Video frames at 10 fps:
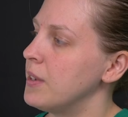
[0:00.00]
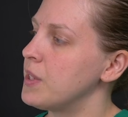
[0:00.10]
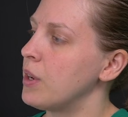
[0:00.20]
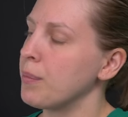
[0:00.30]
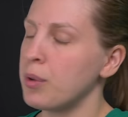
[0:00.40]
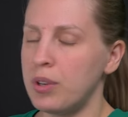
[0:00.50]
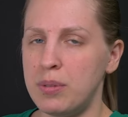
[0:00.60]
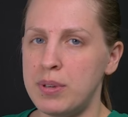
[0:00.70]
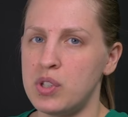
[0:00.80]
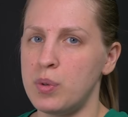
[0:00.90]
So I'm
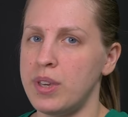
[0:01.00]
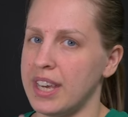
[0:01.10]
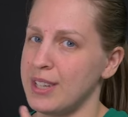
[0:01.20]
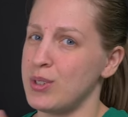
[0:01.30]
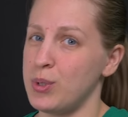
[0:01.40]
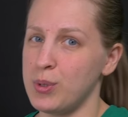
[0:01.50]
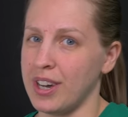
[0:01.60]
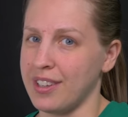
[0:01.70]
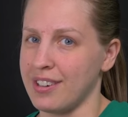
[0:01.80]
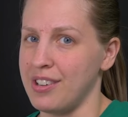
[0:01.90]
going to be doing a two
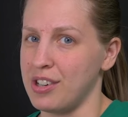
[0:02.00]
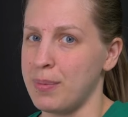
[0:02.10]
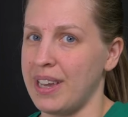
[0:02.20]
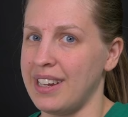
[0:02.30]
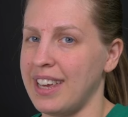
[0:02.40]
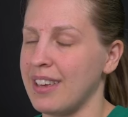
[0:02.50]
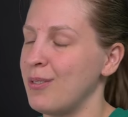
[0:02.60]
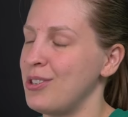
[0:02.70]
color underpainting,